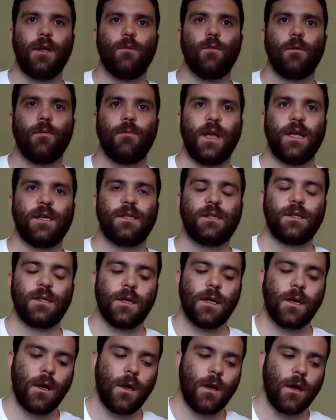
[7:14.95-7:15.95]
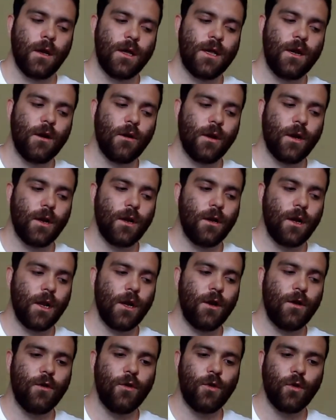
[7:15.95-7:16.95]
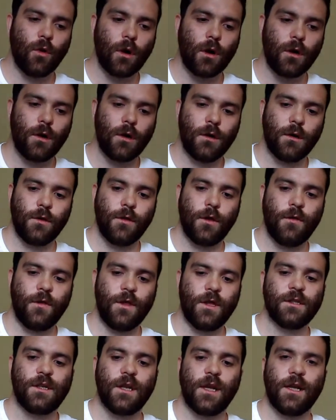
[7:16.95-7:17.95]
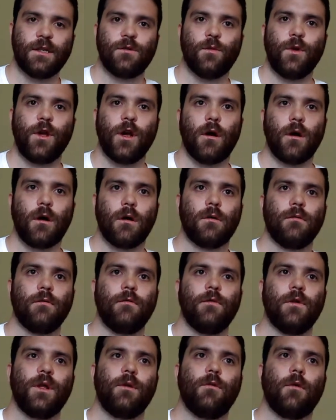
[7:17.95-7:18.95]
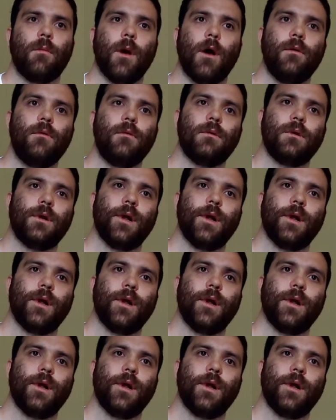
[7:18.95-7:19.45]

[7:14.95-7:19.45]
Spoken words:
We're based here in New York, though these days we are fully remote.